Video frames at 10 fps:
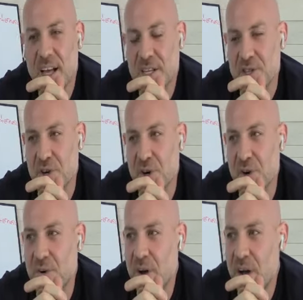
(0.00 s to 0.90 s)

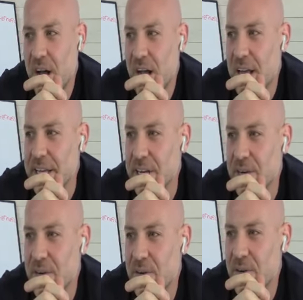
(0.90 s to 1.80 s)
So,
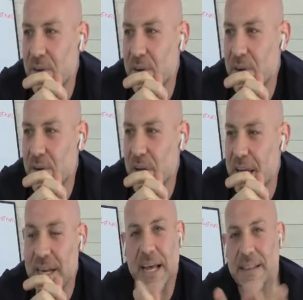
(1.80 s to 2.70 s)

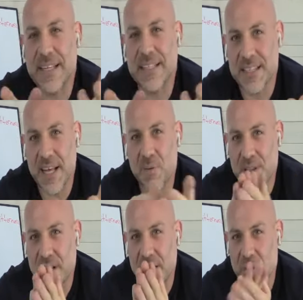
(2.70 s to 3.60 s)
and that's like that with
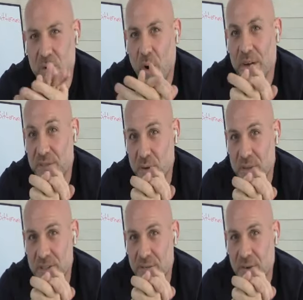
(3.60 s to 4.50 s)
quite a few
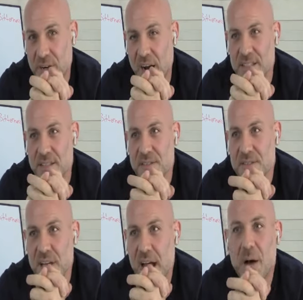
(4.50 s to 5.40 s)
different
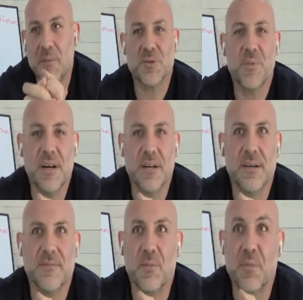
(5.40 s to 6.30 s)
cocktails. How much
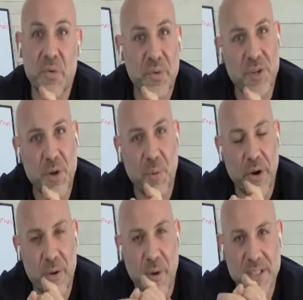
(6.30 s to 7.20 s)
vermouth do you put
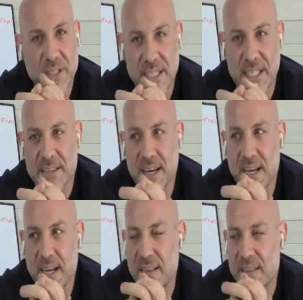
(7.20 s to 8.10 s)
in a martini? That
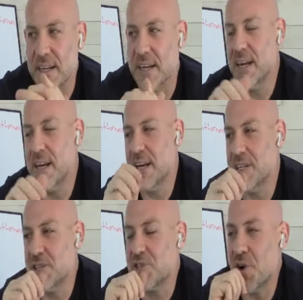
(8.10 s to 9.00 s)
kind of thing.
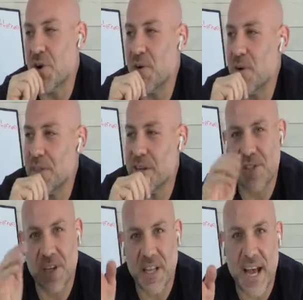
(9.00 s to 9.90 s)
So there's
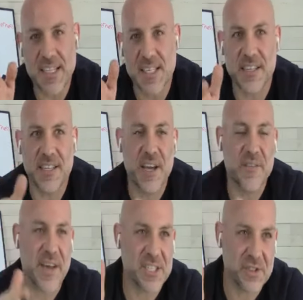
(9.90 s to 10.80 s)
the classic, and then you
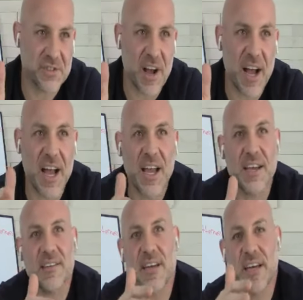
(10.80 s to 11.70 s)
have extra
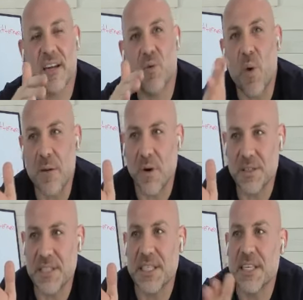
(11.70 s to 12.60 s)
dry and a wet
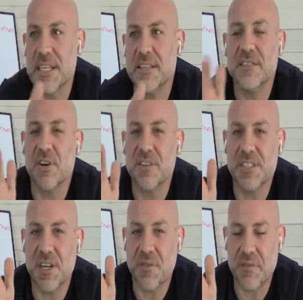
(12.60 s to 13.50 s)
martini, and there's all
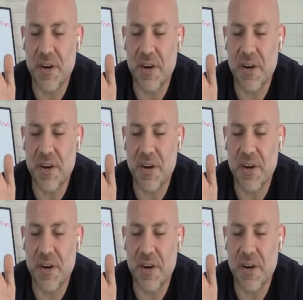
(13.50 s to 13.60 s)
these different